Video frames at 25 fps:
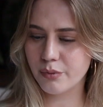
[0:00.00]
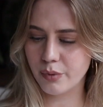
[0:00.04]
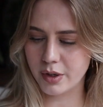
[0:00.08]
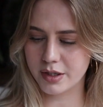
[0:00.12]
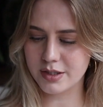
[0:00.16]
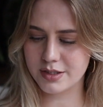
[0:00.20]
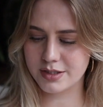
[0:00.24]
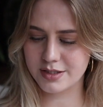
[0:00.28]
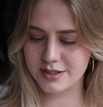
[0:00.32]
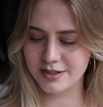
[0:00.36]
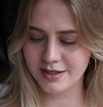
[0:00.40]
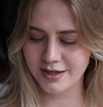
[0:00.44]

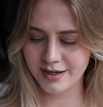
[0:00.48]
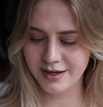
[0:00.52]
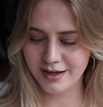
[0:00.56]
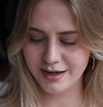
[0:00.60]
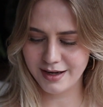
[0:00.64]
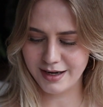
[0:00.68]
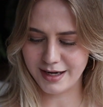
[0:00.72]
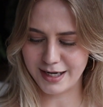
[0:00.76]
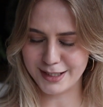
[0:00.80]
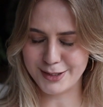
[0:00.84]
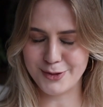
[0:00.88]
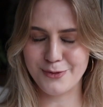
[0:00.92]
which
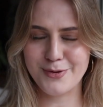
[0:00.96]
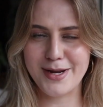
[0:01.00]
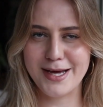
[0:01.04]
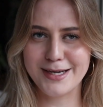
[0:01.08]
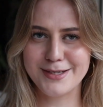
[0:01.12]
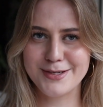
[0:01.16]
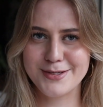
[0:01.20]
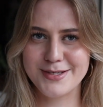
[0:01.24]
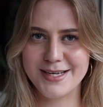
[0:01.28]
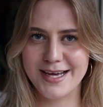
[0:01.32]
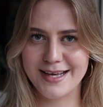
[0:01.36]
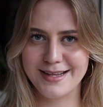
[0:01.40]
I don't like
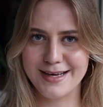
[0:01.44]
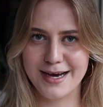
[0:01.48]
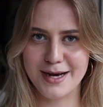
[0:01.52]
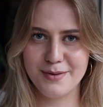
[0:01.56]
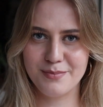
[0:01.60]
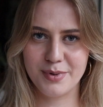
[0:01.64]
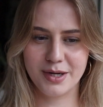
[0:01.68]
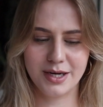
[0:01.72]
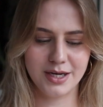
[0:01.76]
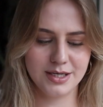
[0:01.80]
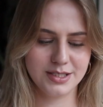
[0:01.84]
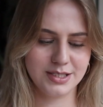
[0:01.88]
to say
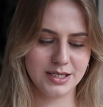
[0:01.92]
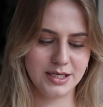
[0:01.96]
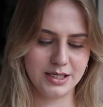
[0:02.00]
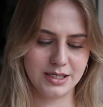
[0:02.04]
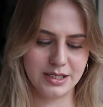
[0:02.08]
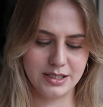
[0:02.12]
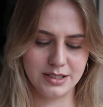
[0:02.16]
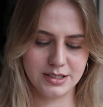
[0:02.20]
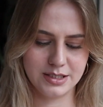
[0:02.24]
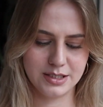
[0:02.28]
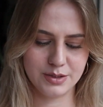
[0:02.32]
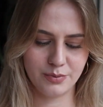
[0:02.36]
that because it
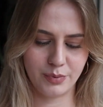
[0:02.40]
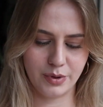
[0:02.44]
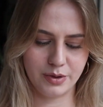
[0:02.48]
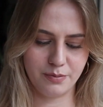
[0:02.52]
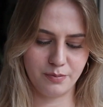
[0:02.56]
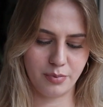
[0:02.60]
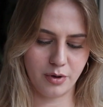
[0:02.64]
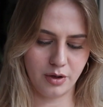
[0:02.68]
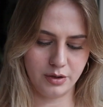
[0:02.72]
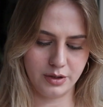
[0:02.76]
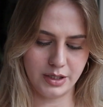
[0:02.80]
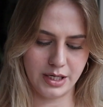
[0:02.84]
is
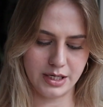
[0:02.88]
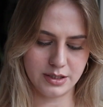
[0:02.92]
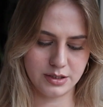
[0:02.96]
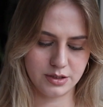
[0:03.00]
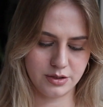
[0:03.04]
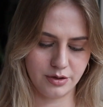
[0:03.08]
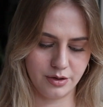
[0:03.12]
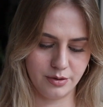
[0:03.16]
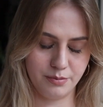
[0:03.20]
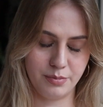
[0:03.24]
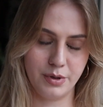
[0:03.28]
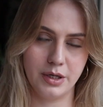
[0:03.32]
with
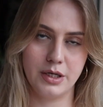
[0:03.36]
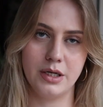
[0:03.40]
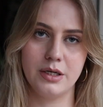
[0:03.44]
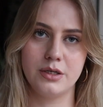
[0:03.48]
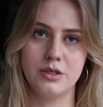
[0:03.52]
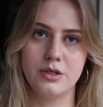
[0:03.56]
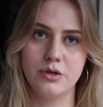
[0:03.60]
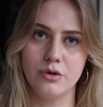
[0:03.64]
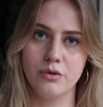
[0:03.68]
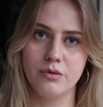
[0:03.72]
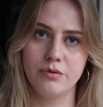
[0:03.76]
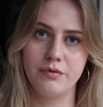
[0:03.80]
polyester, but I
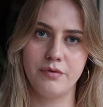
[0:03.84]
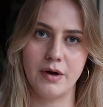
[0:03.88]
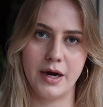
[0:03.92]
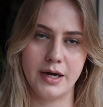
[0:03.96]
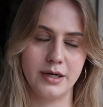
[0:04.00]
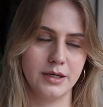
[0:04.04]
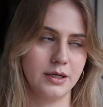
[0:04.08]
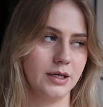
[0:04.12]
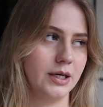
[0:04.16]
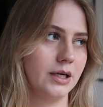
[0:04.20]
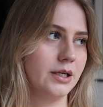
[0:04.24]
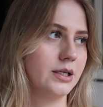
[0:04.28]
do
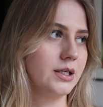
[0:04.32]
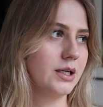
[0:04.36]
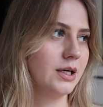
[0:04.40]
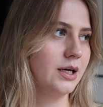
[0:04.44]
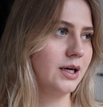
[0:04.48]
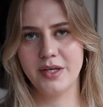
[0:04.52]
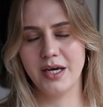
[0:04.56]
find it,